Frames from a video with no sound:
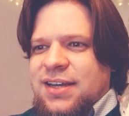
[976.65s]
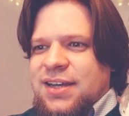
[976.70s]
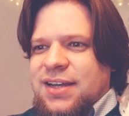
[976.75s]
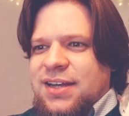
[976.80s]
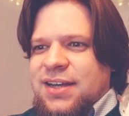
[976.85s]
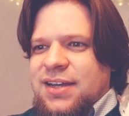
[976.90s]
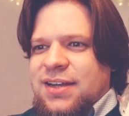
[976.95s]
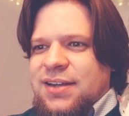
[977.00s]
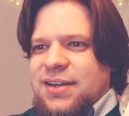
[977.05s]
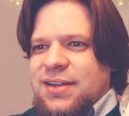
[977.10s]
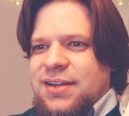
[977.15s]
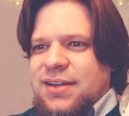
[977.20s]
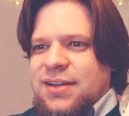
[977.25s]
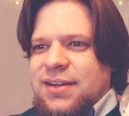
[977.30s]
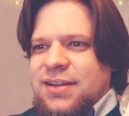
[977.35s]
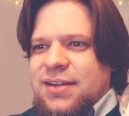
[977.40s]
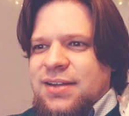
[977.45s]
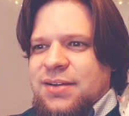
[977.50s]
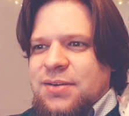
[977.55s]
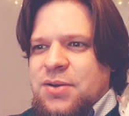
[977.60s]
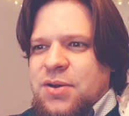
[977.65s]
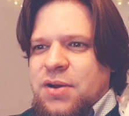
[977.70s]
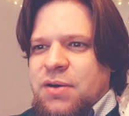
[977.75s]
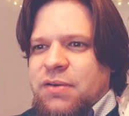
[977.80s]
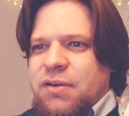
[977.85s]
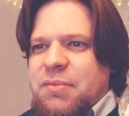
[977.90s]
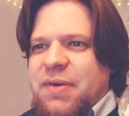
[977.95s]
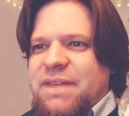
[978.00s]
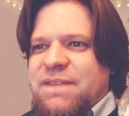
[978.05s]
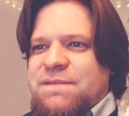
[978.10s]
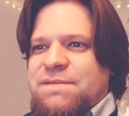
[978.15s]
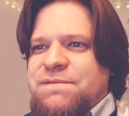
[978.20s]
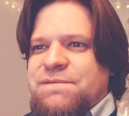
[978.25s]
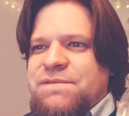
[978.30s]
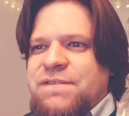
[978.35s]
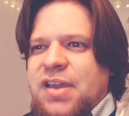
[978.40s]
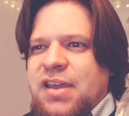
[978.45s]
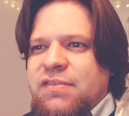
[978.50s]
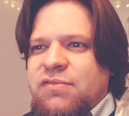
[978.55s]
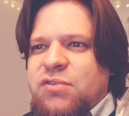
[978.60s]
Uh, one of my
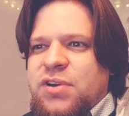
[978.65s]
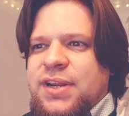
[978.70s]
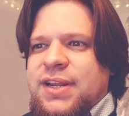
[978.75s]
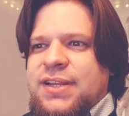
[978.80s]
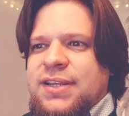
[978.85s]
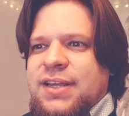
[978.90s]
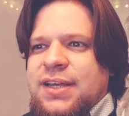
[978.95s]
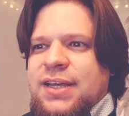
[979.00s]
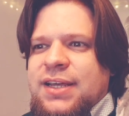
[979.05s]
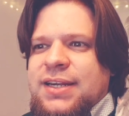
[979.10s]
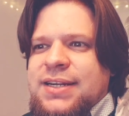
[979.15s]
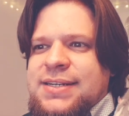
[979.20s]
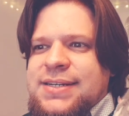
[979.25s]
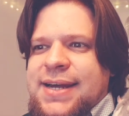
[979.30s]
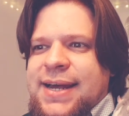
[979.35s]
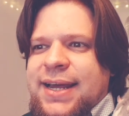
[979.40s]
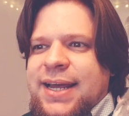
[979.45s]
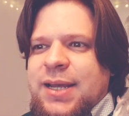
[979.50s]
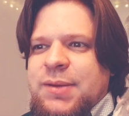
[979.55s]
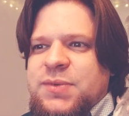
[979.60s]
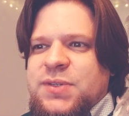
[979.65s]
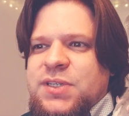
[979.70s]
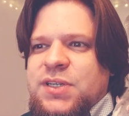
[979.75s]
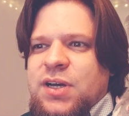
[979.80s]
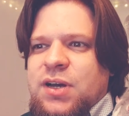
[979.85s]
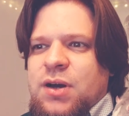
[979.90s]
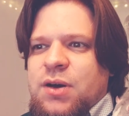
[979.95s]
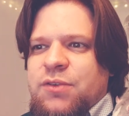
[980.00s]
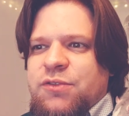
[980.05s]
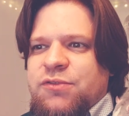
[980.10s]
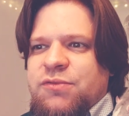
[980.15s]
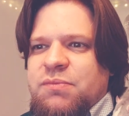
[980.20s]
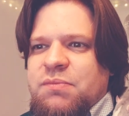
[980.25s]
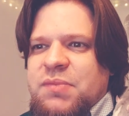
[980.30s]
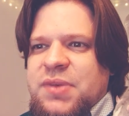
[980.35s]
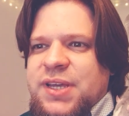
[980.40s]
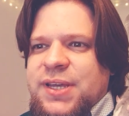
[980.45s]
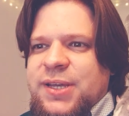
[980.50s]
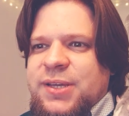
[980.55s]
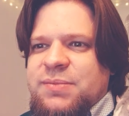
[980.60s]
favorite types of
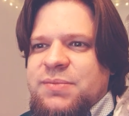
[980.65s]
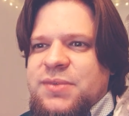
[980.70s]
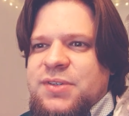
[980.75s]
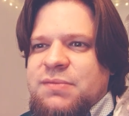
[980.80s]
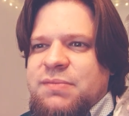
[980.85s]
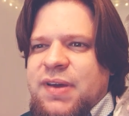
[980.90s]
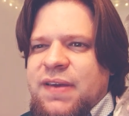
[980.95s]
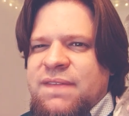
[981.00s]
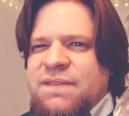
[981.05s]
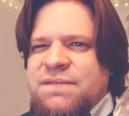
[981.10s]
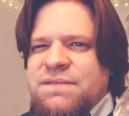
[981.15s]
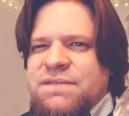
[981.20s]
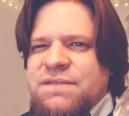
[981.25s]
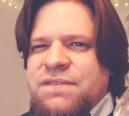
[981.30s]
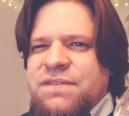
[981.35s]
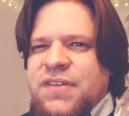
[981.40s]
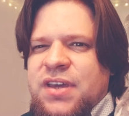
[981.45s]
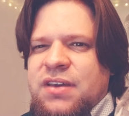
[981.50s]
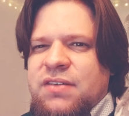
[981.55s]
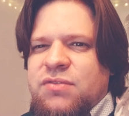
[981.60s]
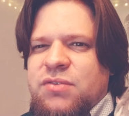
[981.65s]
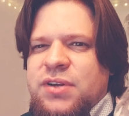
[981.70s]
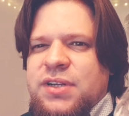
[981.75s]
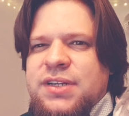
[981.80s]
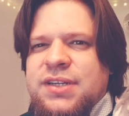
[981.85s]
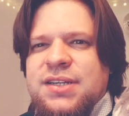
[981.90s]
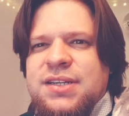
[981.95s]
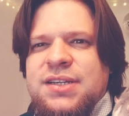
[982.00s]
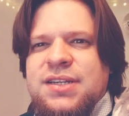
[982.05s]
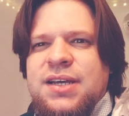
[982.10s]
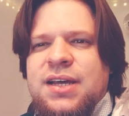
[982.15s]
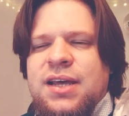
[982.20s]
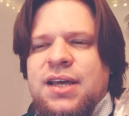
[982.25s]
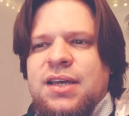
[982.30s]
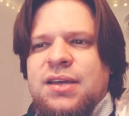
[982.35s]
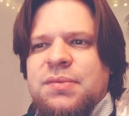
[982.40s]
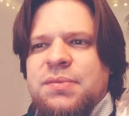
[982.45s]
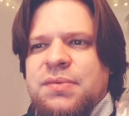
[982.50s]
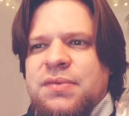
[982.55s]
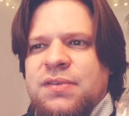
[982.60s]
memes. My favorite
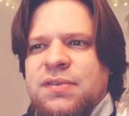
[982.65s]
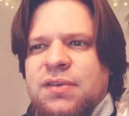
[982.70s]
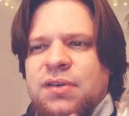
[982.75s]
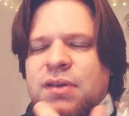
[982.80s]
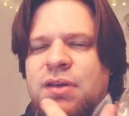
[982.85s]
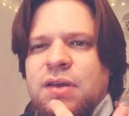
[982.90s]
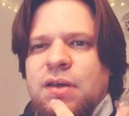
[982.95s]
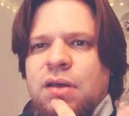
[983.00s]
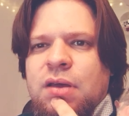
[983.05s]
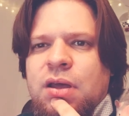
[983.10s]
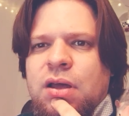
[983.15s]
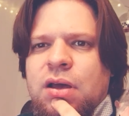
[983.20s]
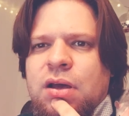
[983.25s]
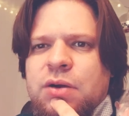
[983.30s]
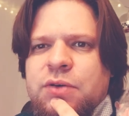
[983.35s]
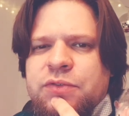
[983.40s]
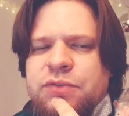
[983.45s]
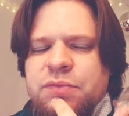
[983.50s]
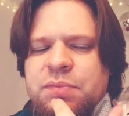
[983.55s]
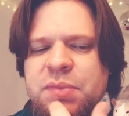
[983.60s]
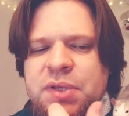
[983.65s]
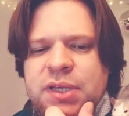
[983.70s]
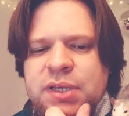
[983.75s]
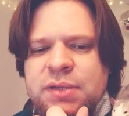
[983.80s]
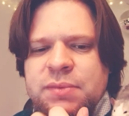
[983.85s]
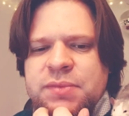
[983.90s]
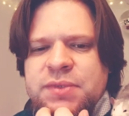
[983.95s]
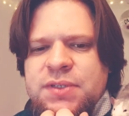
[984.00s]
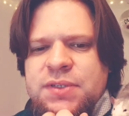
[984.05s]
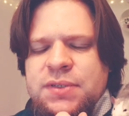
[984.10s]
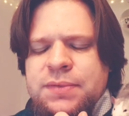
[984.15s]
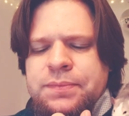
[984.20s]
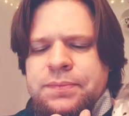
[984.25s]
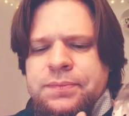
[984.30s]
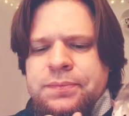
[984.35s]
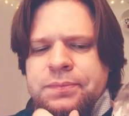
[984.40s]
types of memes.